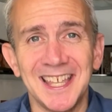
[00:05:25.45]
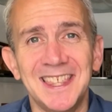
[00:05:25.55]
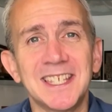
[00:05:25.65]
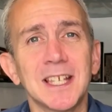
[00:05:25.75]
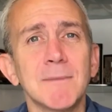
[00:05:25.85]

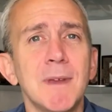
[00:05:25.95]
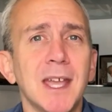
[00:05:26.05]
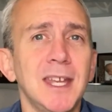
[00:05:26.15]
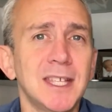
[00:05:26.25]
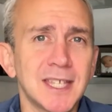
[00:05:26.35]
This doesn't make
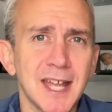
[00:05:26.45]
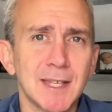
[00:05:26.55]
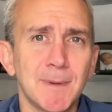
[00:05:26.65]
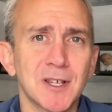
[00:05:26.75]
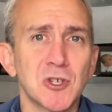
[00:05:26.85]
any
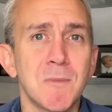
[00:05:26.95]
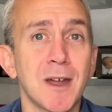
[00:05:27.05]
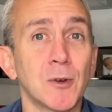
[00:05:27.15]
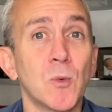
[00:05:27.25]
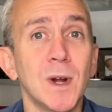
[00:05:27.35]
sense because no
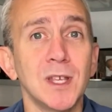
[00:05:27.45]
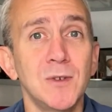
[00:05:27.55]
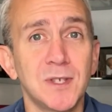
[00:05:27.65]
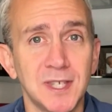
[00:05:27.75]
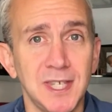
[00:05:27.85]
matter what
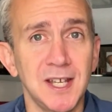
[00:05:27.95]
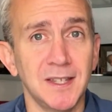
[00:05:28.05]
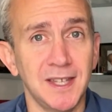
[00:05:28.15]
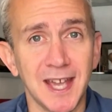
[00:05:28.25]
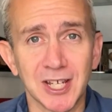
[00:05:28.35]
you see
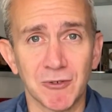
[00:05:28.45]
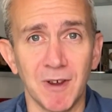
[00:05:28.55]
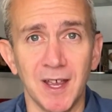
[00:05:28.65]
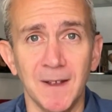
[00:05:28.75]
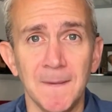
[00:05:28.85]
on the
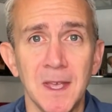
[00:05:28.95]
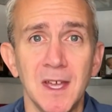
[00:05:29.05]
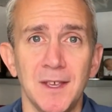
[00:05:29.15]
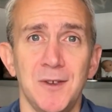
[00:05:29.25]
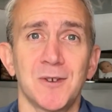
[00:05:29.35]
X-ray,
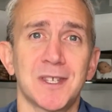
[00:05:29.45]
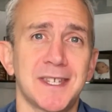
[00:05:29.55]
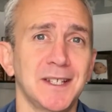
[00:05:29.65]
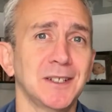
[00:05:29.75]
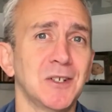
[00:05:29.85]
you're
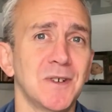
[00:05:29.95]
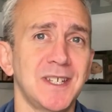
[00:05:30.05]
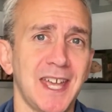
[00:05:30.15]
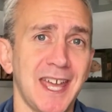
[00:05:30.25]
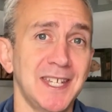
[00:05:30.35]
still going
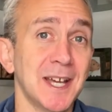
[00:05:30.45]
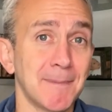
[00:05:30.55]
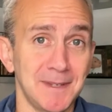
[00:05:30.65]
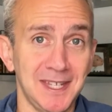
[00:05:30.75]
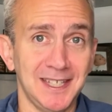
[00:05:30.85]
to end
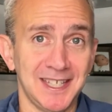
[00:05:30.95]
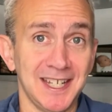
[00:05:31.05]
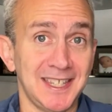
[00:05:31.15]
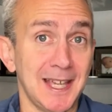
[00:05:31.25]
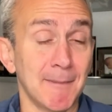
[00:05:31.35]
up needing to
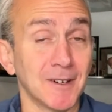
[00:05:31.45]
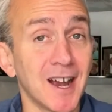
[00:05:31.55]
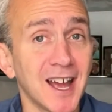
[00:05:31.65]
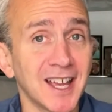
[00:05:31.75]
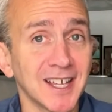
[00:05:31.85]
get the
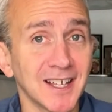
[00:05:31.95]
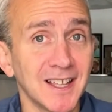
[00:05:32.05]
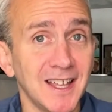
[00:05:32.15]
MRI,